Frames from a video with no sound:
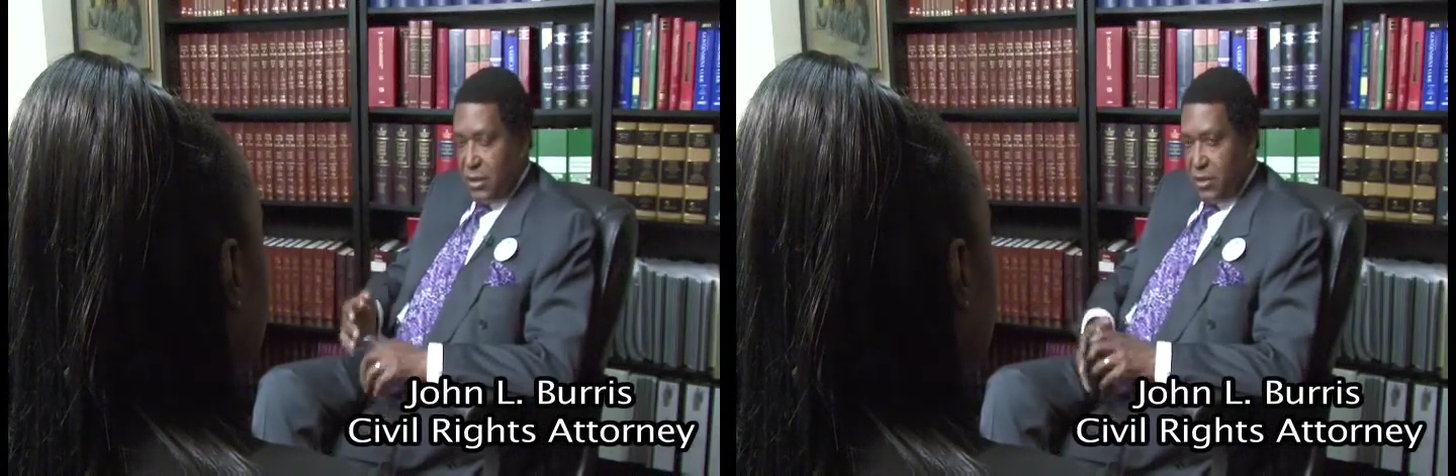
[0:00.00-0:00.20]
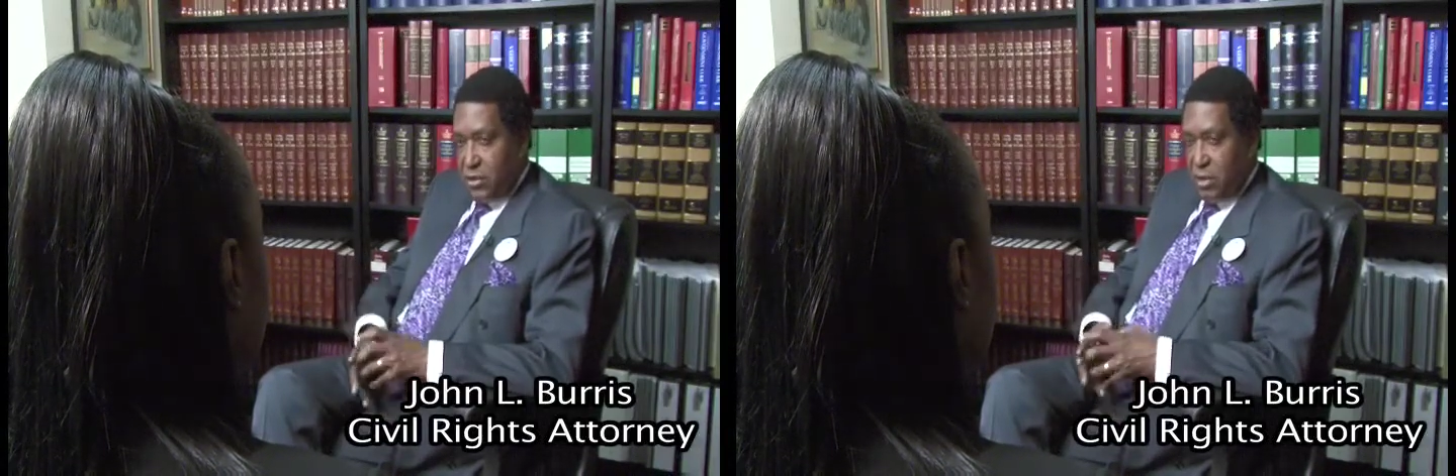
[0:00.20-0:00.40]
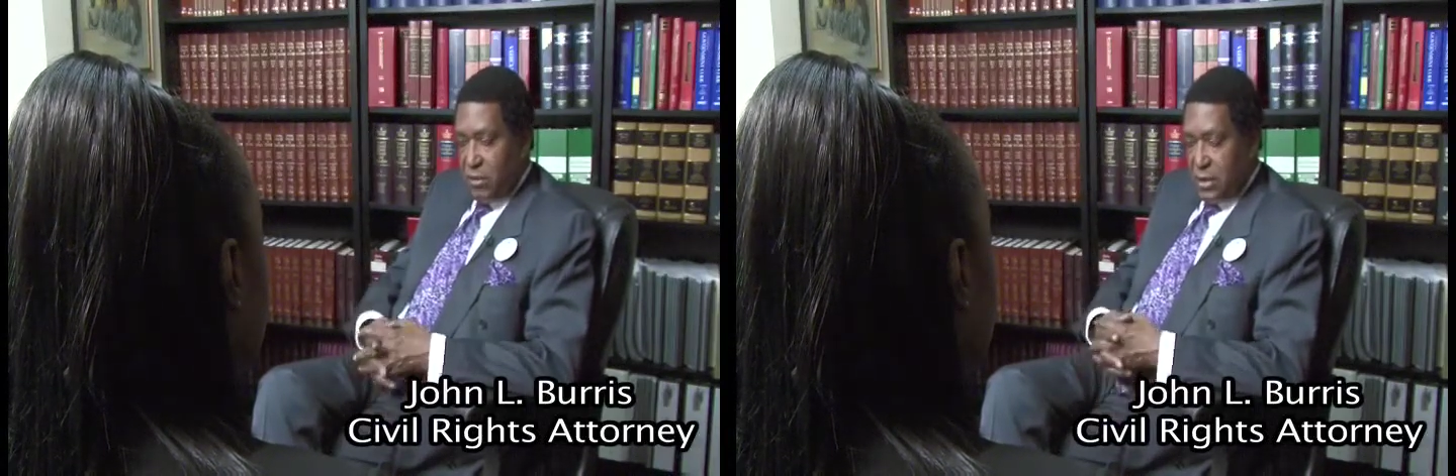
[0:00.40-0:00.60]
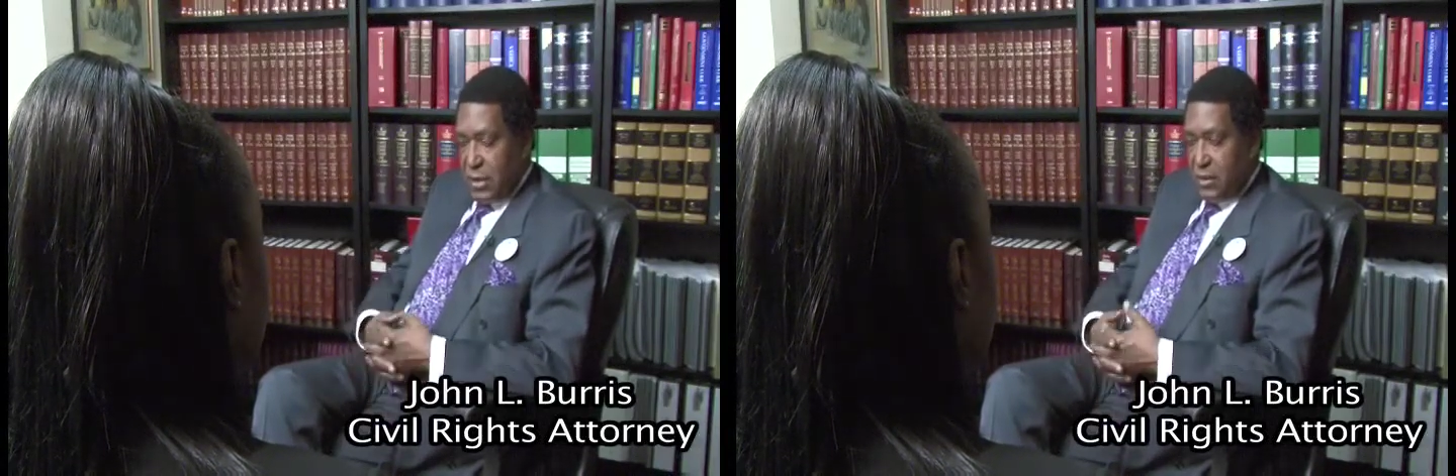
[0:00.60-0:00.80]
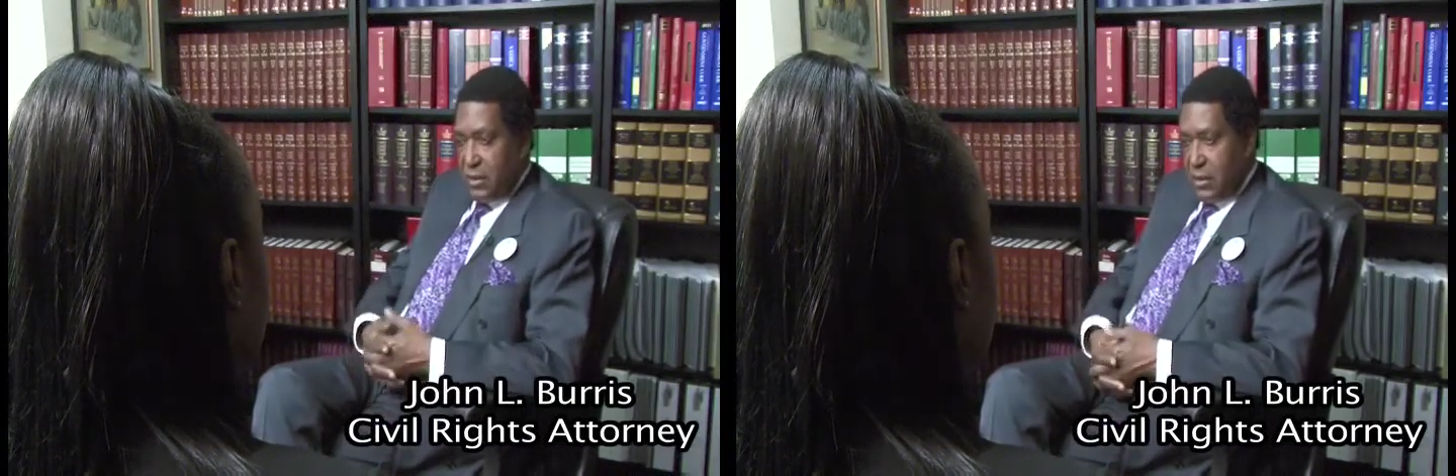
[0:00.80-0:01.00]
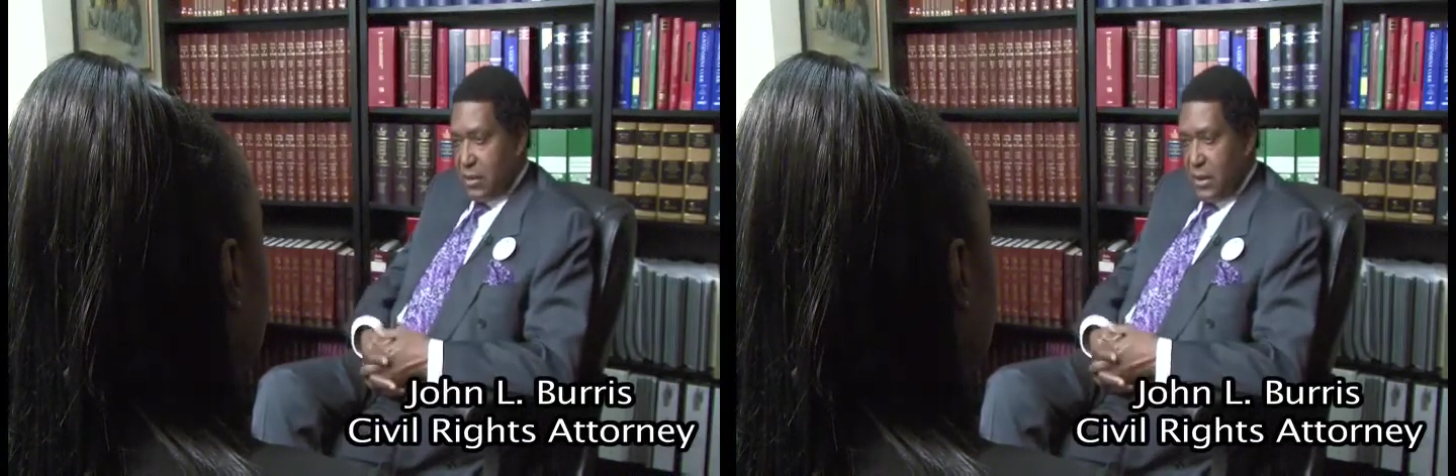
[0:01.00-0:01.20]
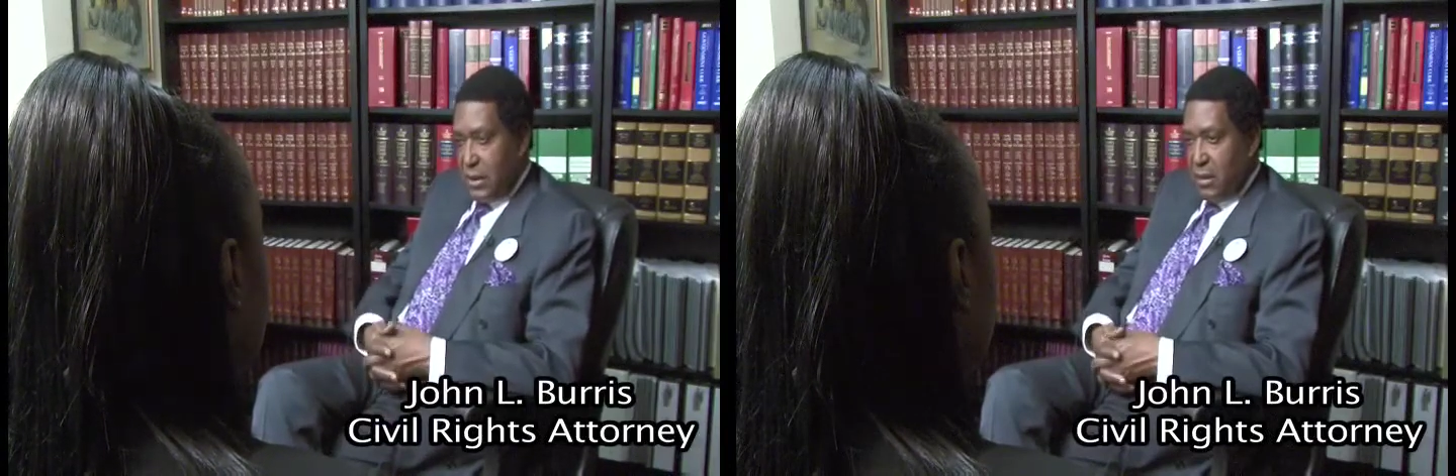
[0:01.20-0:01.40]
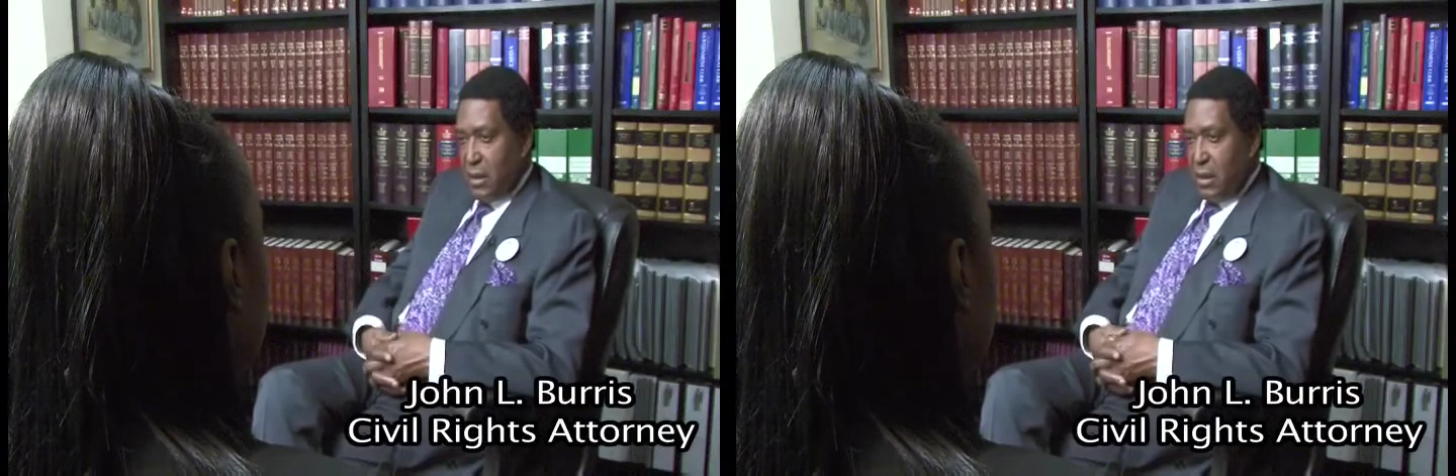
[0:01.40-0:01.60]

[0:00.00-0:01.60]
under circumstances that